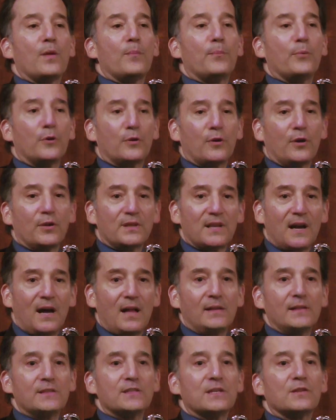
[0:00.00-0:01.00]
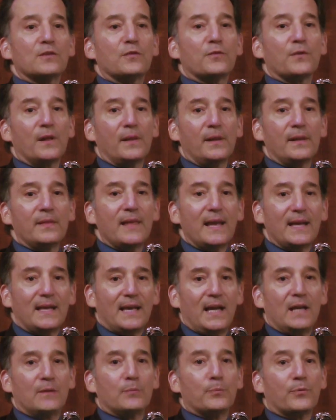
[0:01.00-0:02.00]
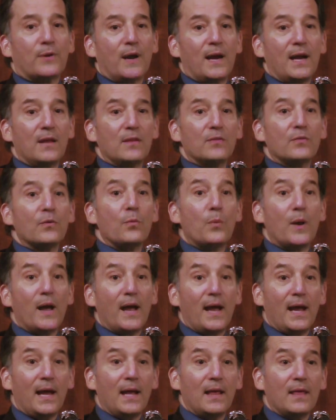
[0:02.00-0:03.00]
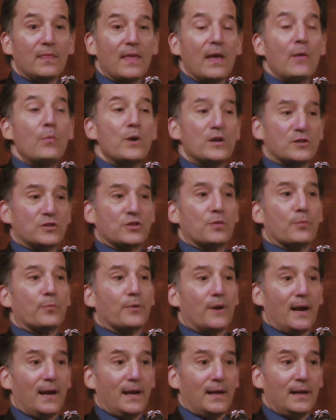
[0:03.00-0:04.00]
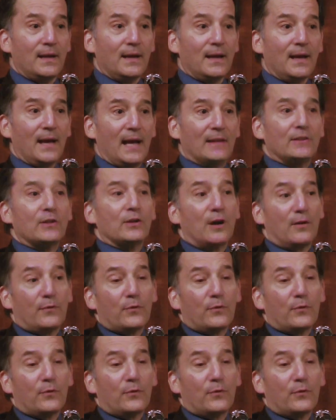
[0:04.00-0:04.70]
put on talis and tefillin, they can't pray the way they wish to pray at the Kotel.